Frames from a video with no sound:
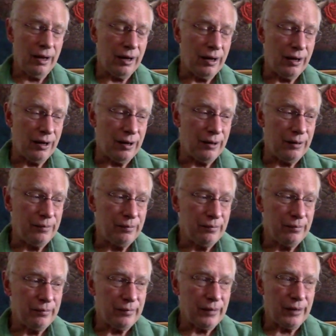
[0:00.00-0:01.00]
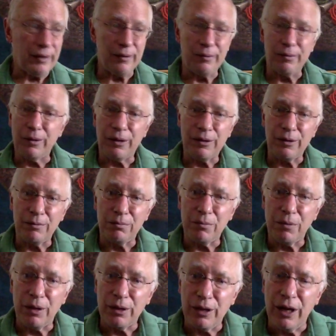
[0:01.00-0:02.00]
a
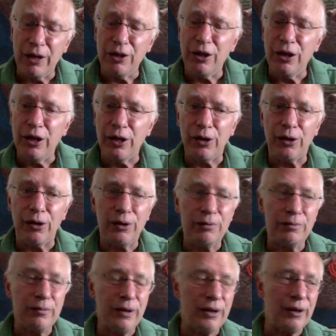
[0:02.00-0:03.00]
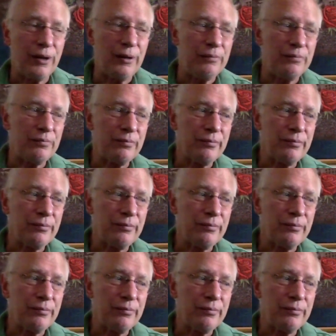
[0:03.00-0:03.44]
gun dealer, a